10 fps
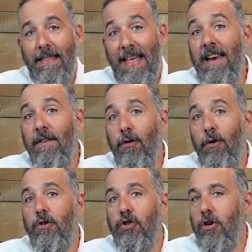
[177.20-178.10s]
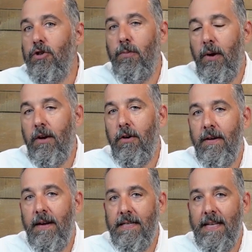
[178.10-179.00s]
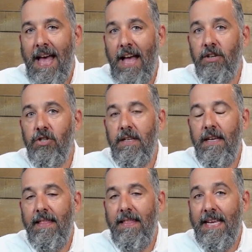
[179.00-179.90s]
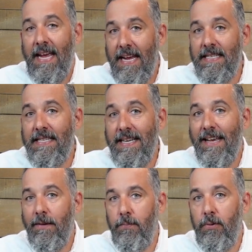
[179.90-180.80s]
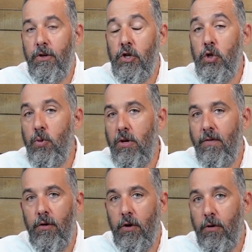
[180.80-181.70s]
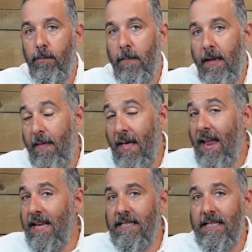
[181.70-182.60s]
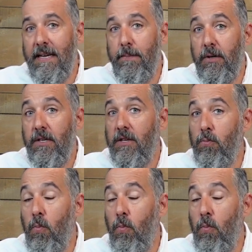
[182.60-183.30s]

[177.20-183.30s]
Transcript: That inverter charger breaker is actually the AC input to your inverter. And that AC input does